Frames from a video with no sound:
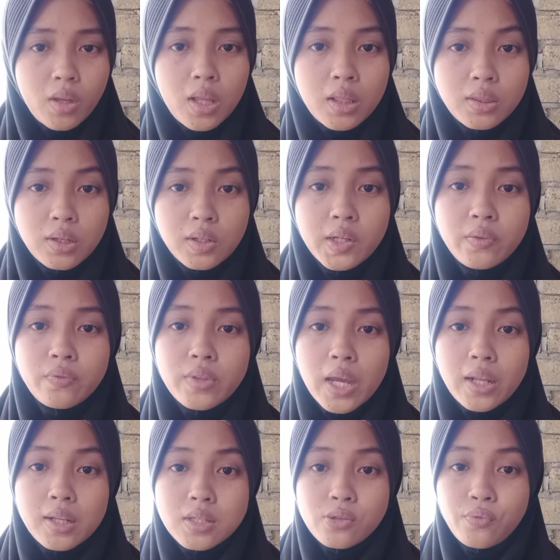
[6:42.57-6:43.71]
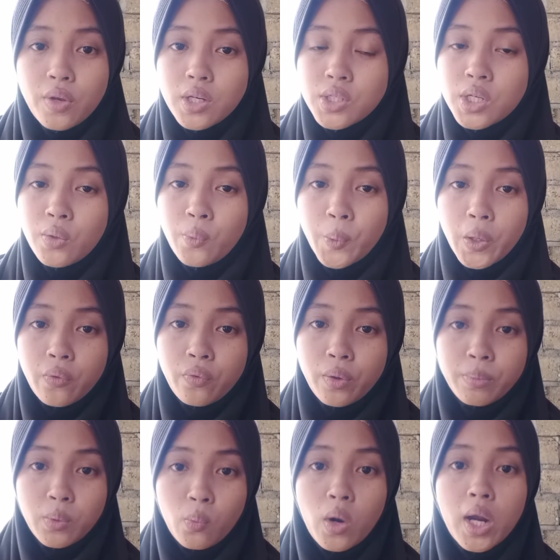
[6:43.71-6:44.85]
The reef that is facing away
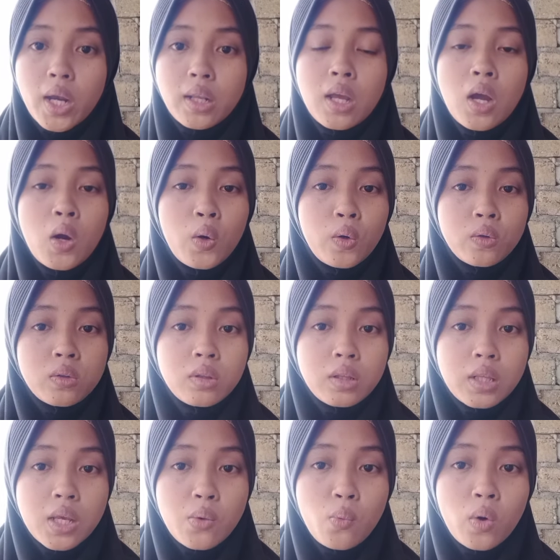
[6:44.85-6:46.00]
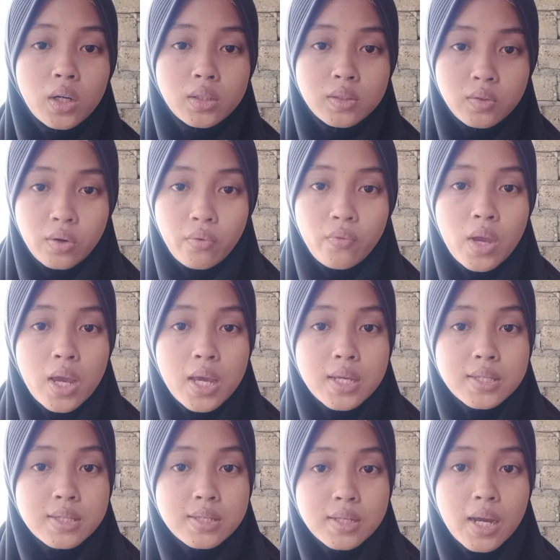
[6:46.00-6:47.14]
from the wind, or leeward reef,
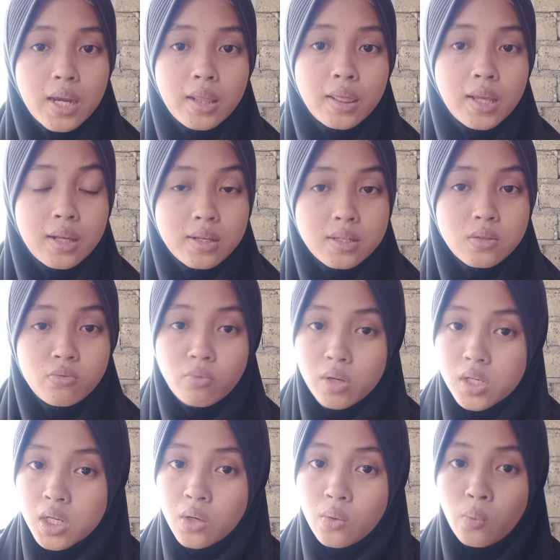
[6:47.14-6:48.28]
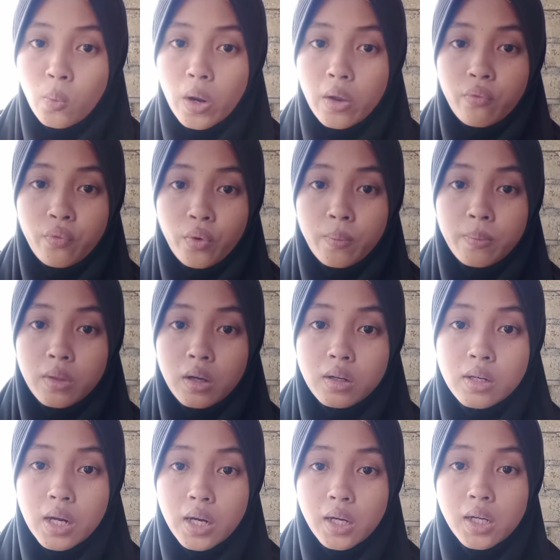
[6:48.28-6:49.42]
is the side that is facing away from the
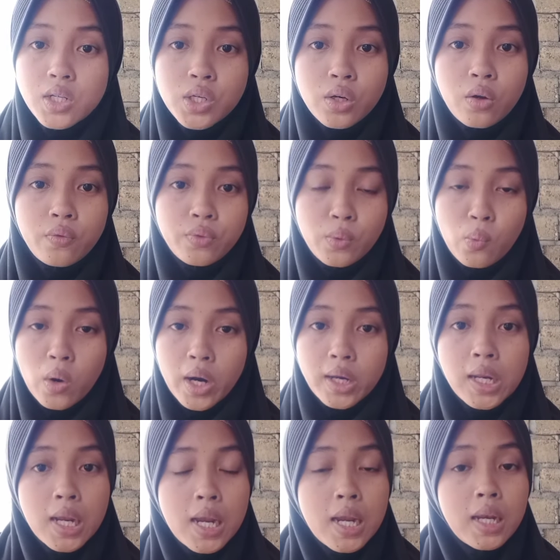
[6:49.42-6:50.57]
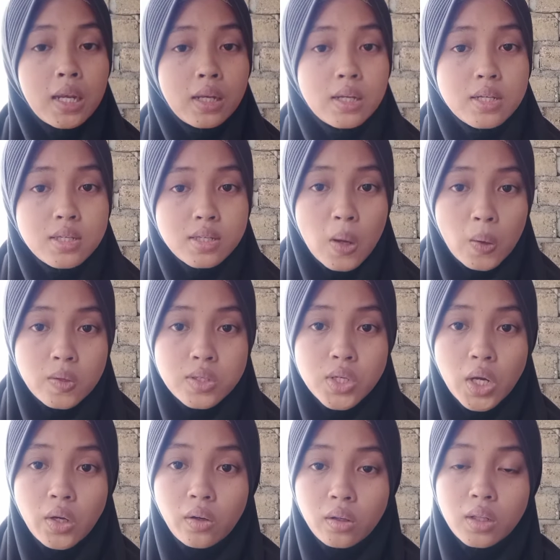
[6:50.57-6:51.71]
direction of the wind. This zone
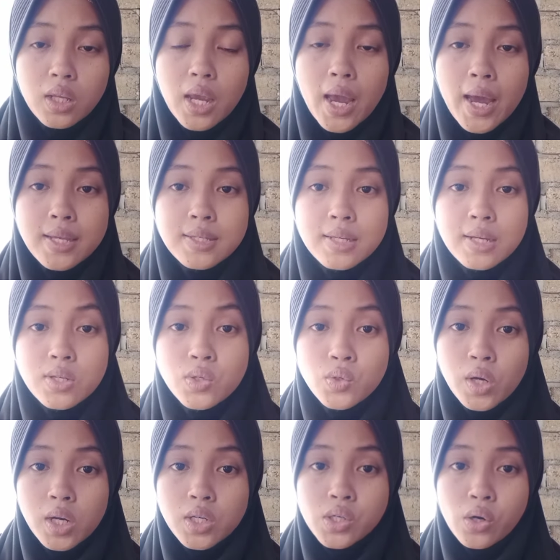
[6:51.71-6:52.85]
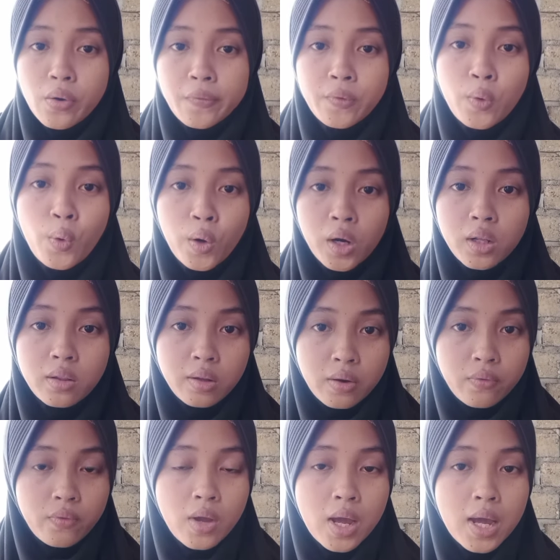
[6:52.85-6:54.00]
generally has a stretch of coral
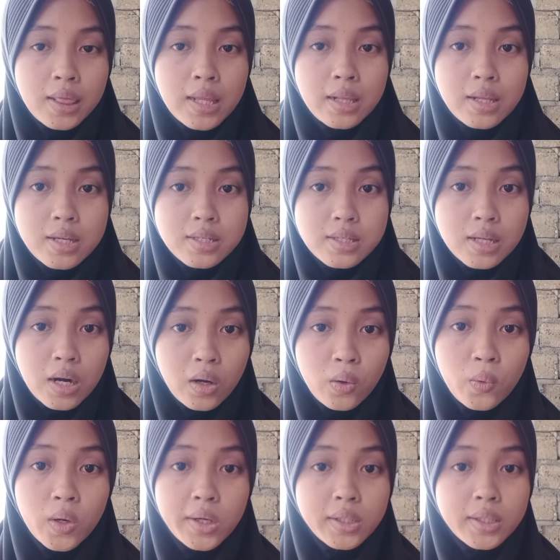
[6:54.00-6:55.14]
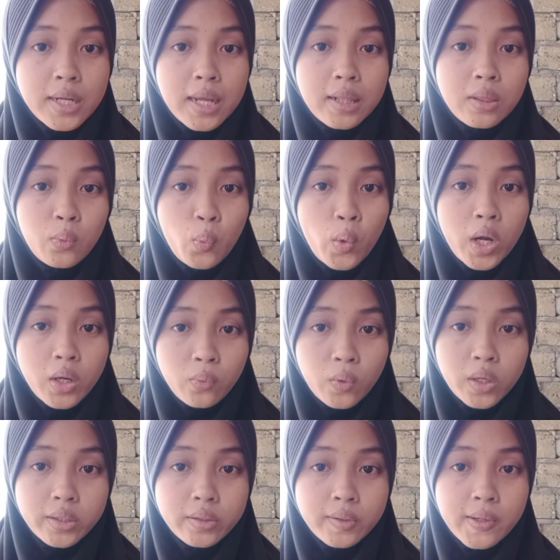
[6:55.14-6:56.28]
reef that is narrower than
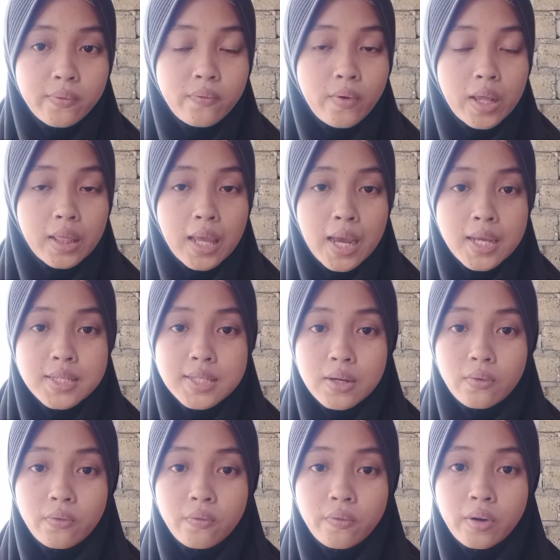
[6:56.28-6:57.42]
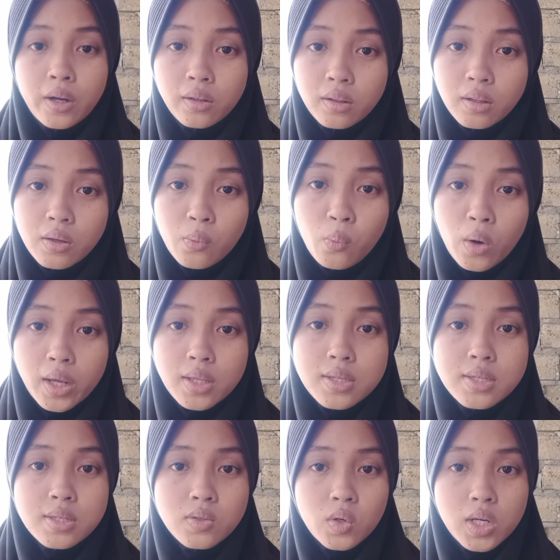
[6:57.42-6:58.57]
windward reef and has a fairly wide
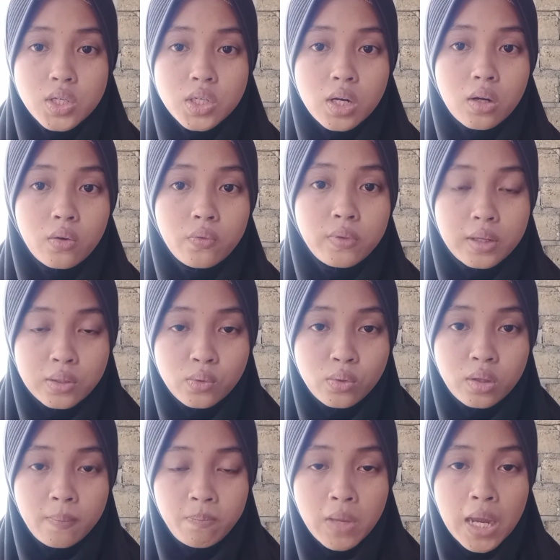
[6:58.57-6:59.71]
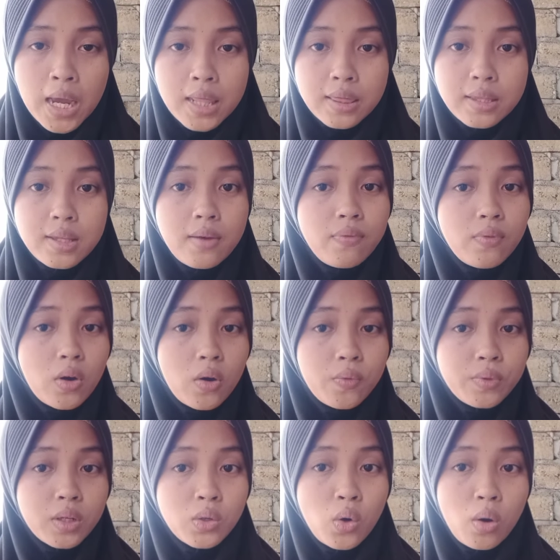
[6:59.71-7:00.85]
stretch of lagoon. The depth of
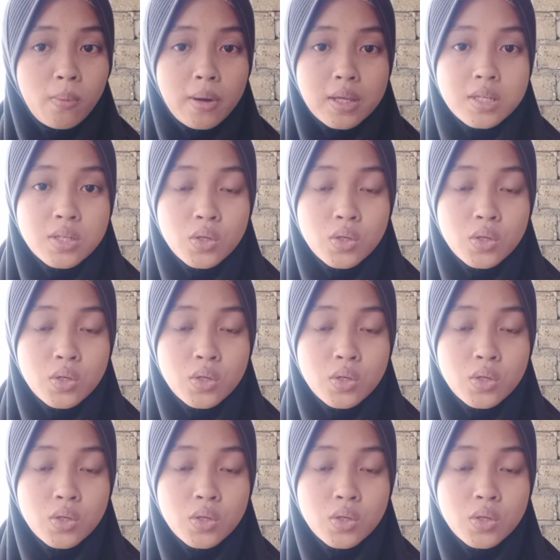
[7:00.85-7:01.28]
the goba is